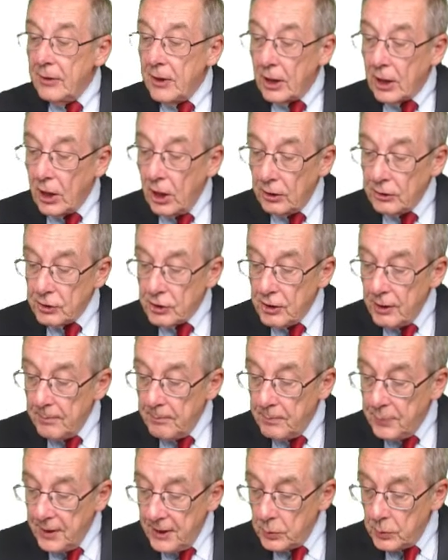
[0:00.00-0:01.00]
the
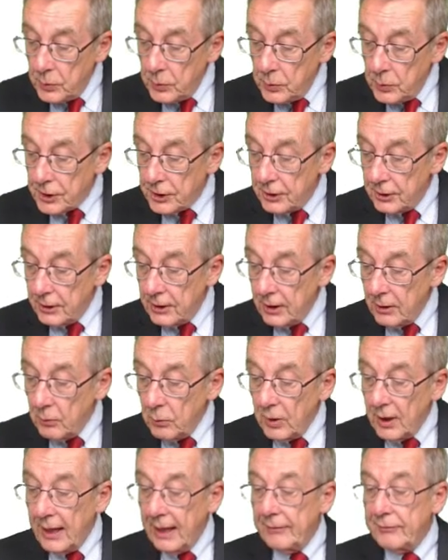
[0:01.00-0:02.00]
contribution
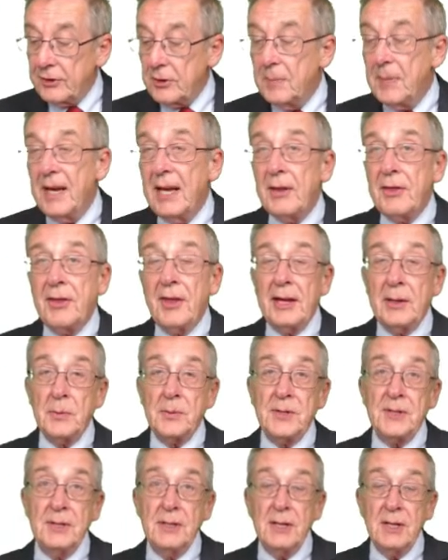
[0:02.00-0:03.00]
will have to be a
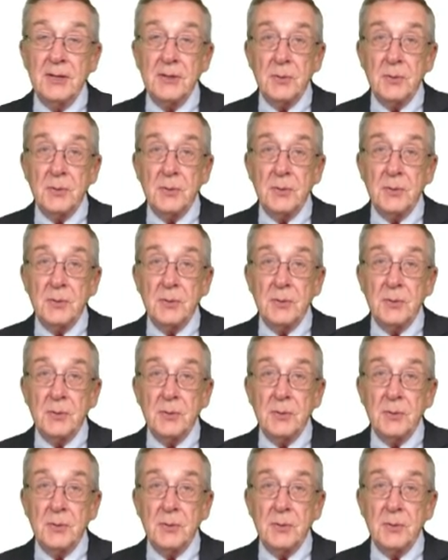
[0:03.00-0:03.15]
thousand